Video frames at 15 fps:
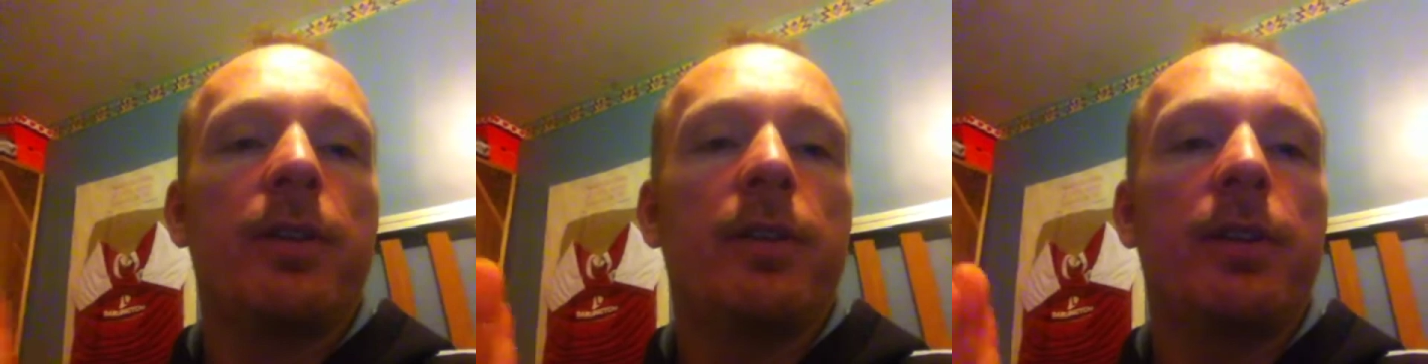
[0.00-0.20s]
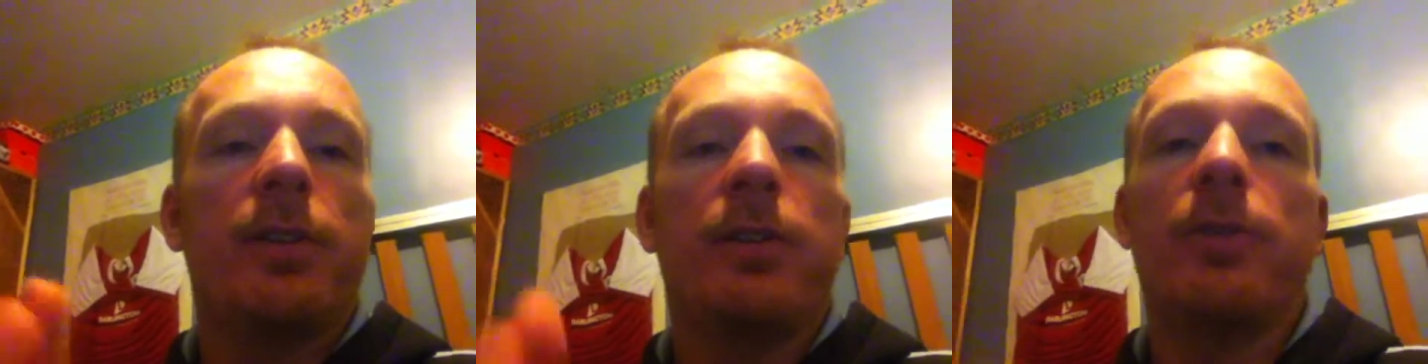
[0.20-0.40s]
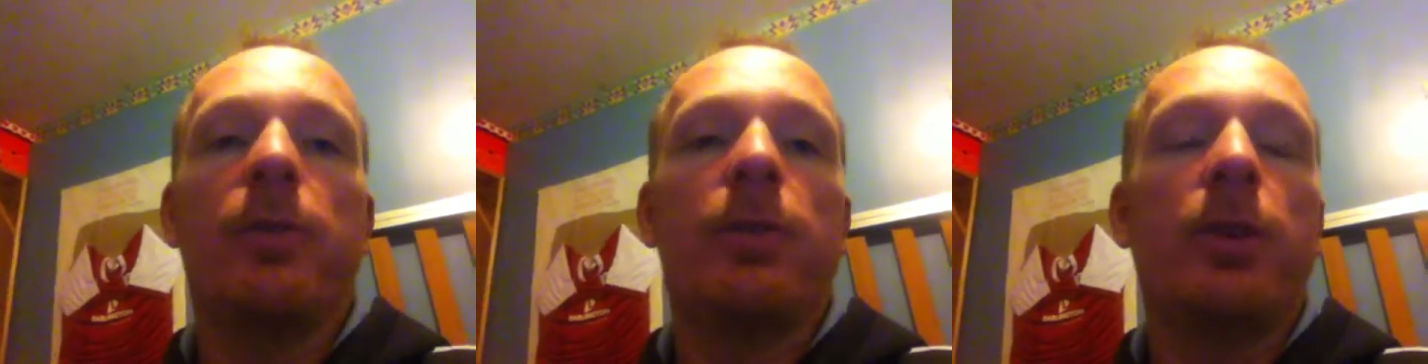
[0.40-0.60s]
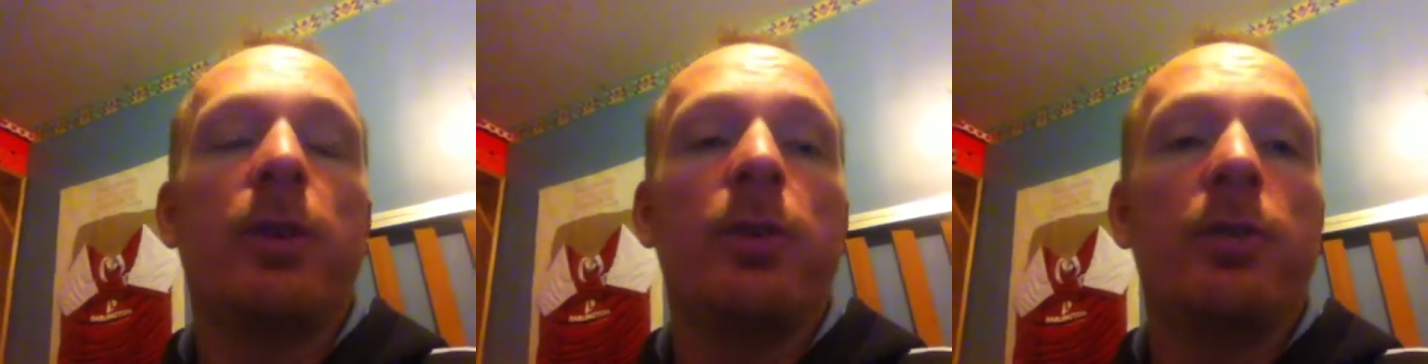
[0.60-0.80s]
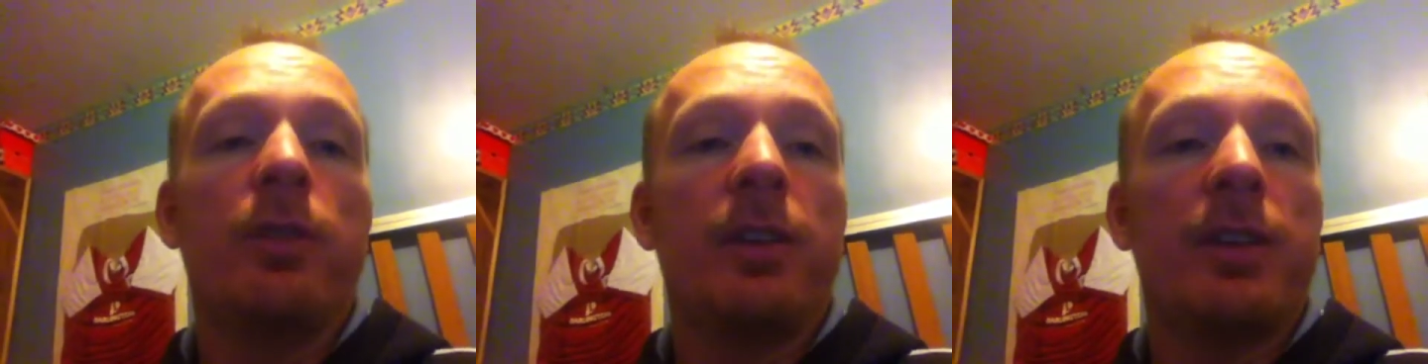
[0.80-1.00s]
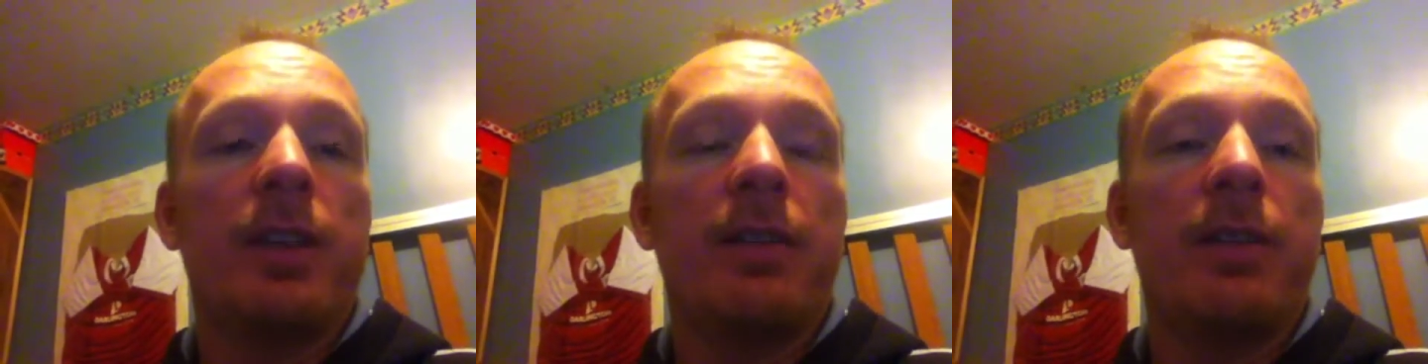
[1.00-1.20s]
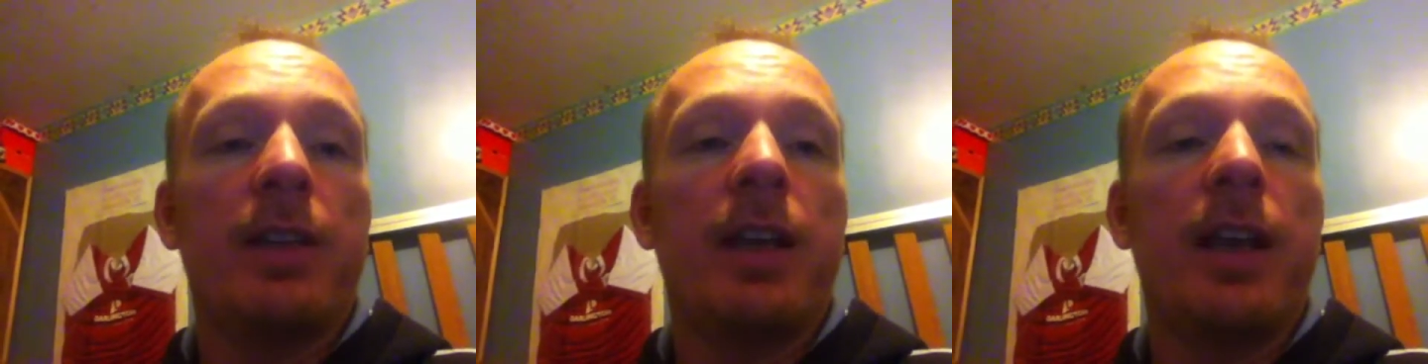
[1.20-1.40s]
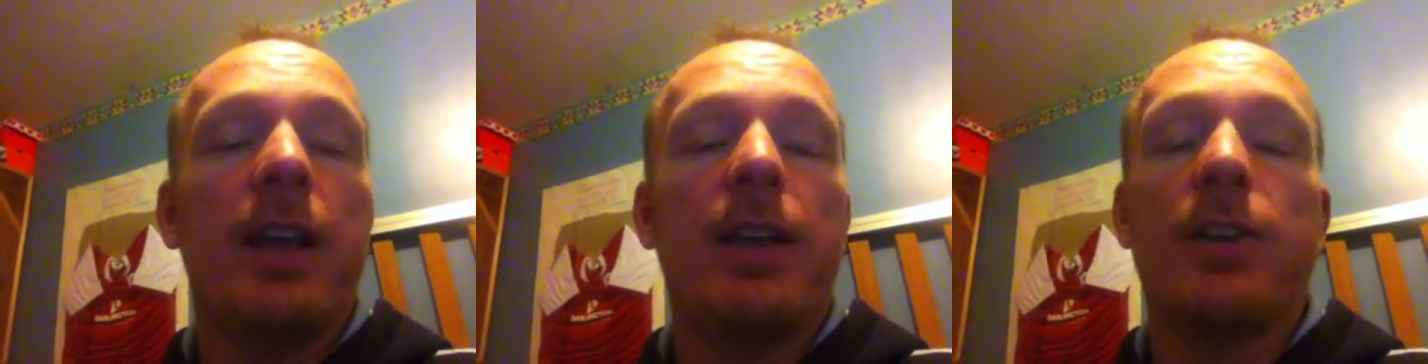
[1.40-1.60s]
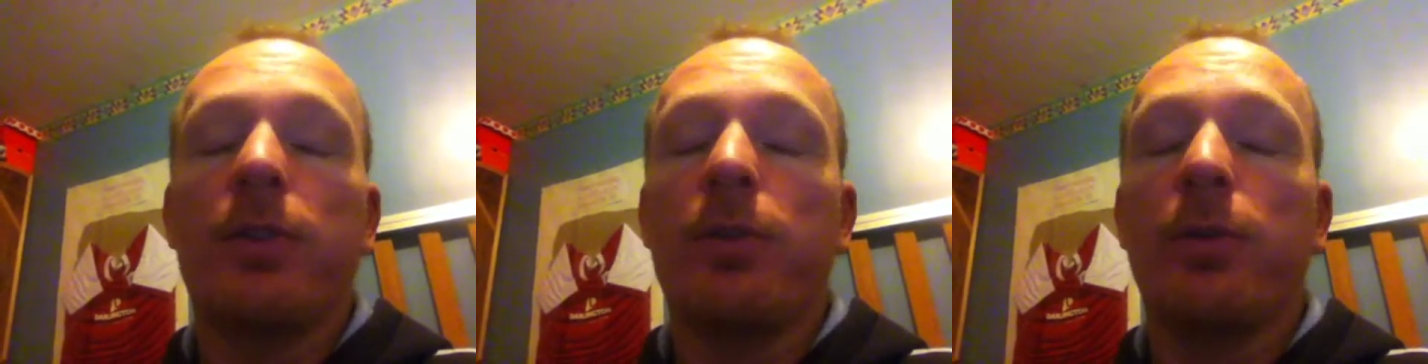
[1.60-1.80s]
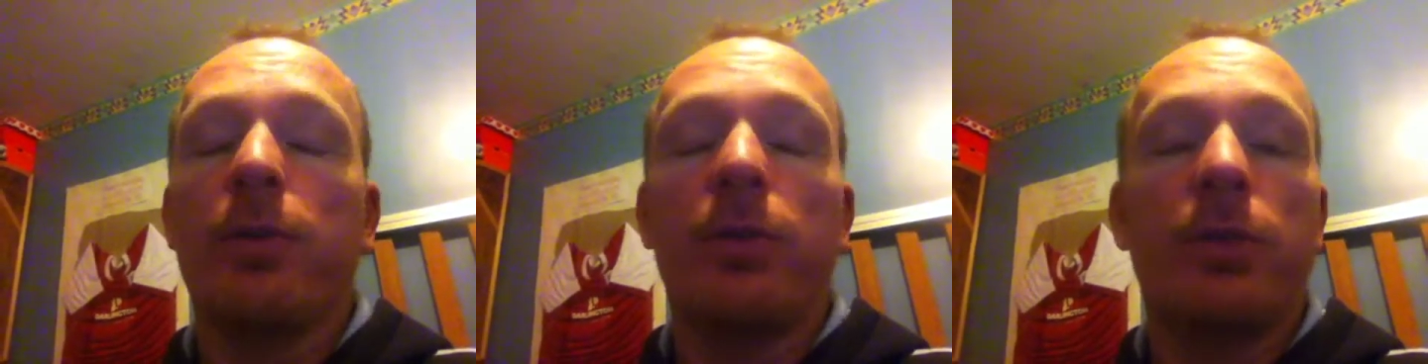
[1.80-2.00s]
This is only £179,
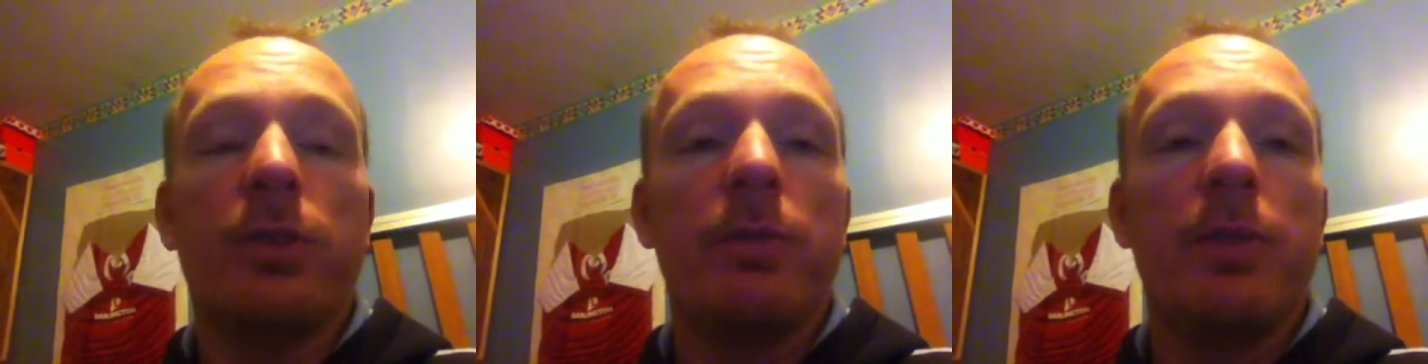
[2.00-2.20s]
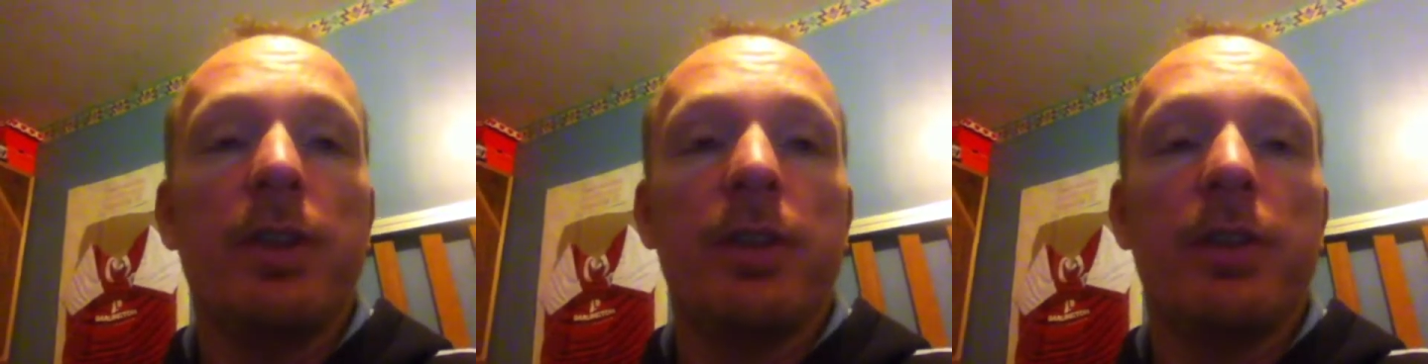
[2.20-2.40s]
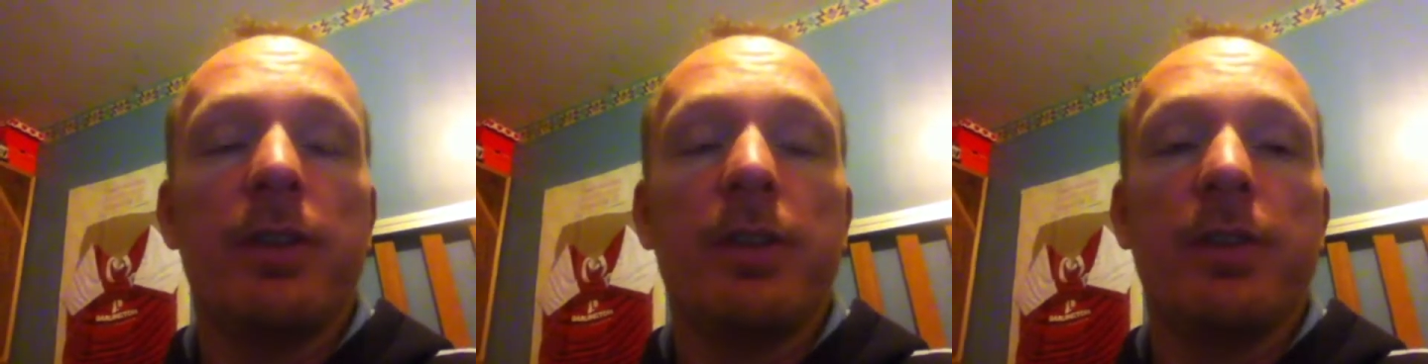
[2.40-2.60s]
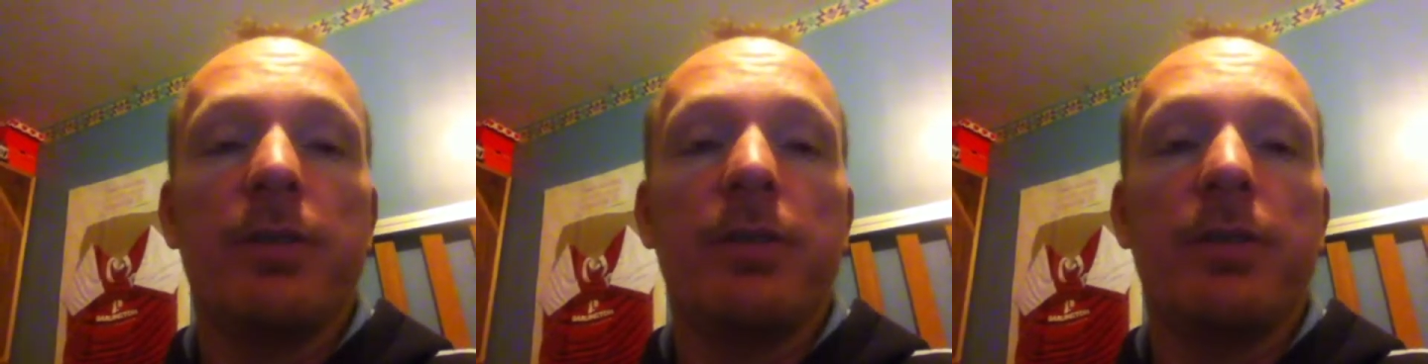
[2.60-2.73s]
so those emissions